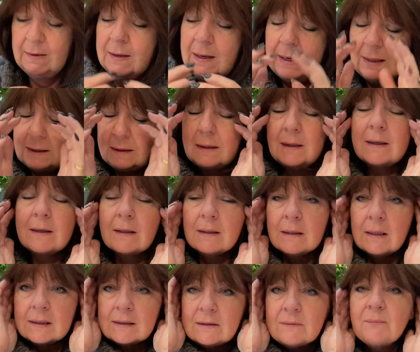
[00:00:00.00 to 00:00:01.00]
anything, and
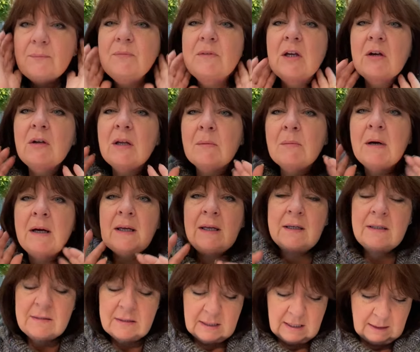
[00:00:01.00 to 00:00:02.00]
I don't like my
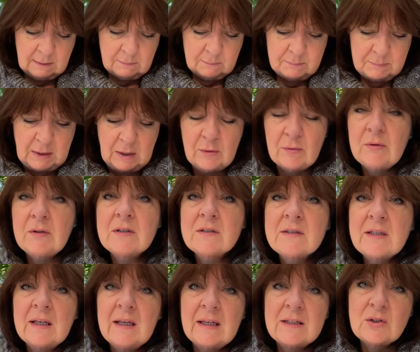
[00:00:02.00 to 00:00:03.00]
ears getting blown because
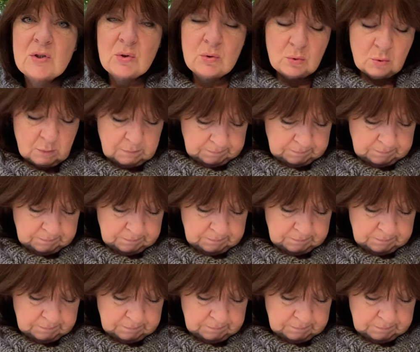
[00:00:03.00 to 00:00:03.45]
they get sore.